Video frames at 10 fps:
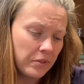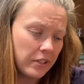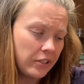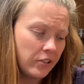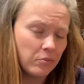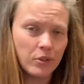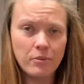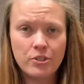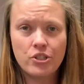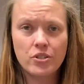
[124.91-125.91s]
You can pretty
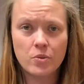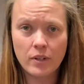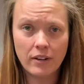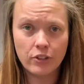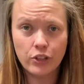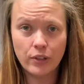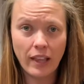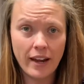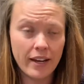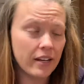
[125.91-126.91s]
much use whatever you'd
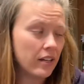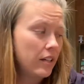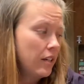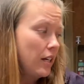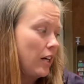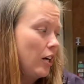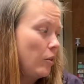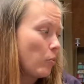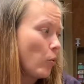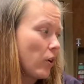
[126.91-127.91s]
like.
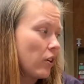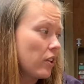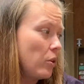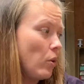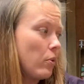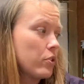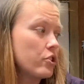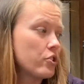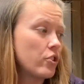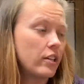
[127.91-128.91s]
Really what we're
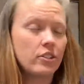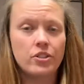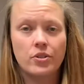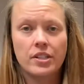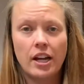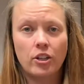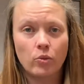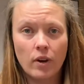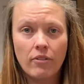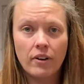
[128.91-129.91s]
just trying to do is kind of
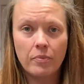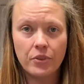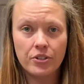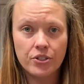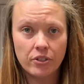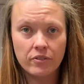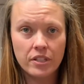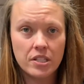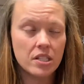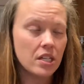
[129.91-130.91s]
rough up the
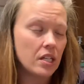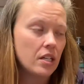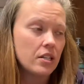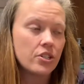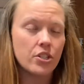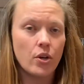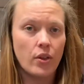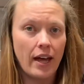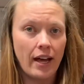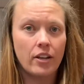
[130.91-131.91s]
surface so
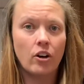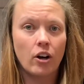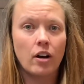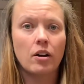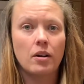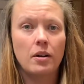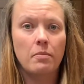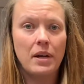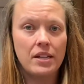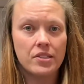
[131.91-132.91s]
that our
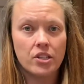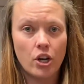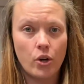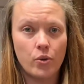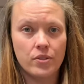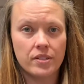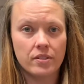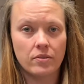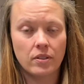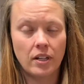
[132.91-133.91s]
base coat
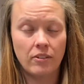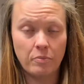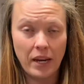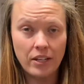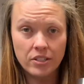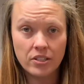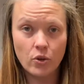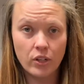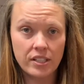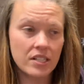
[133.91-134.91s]
of paint is
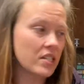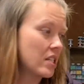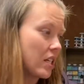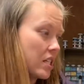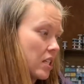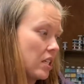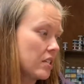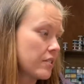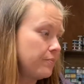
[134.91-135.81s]
going to stick to this.